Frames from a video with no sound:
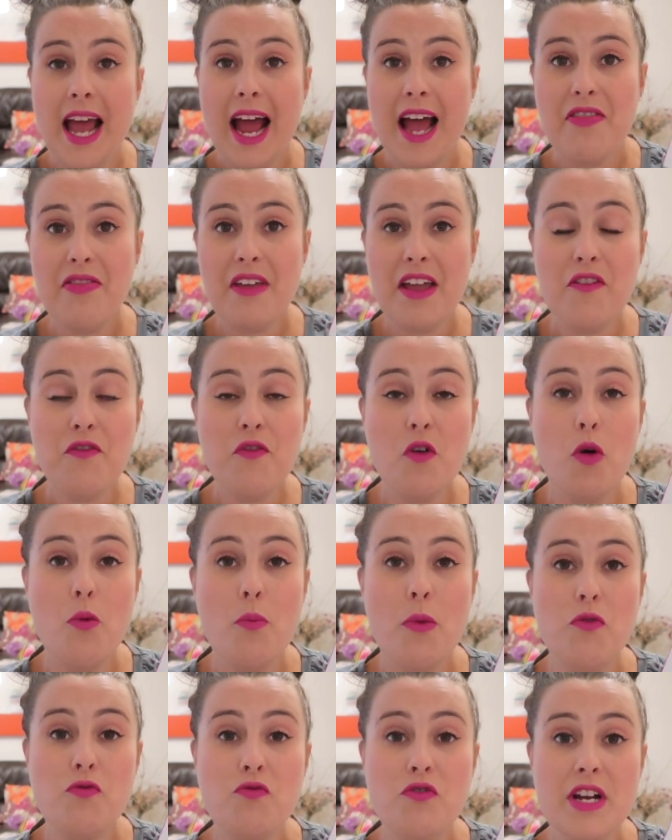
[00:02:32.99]
And they
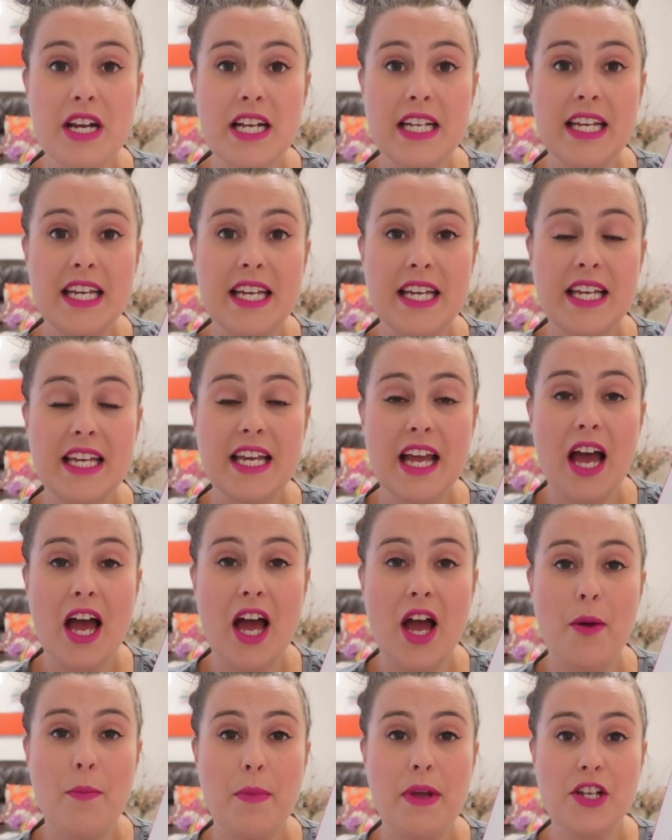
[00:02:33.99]
form a really
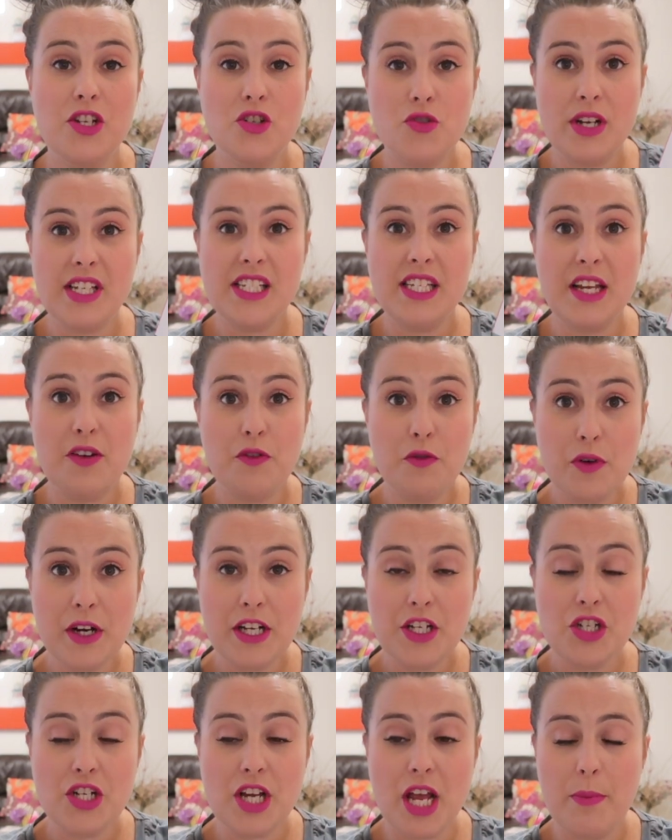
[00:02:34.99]
um, interesting
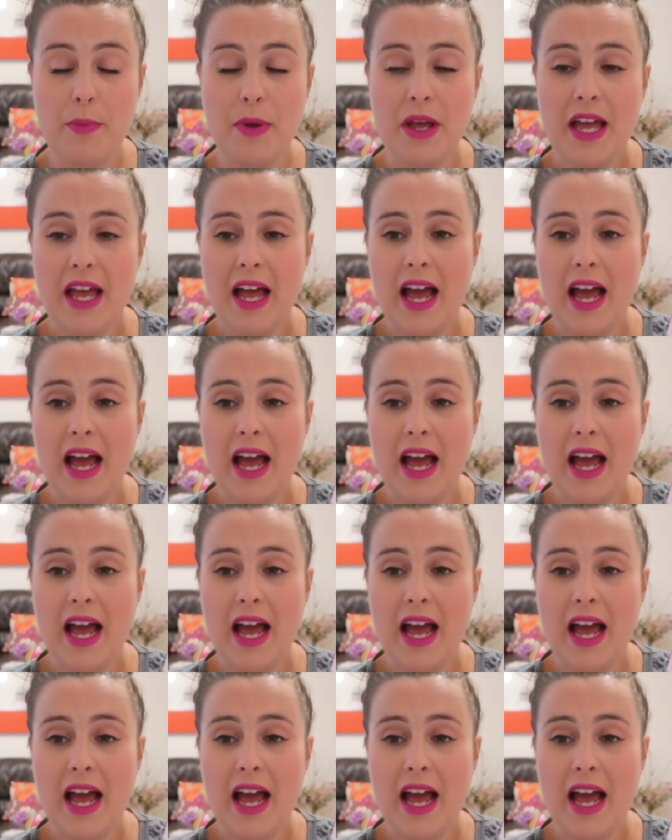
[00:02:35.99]
friendship.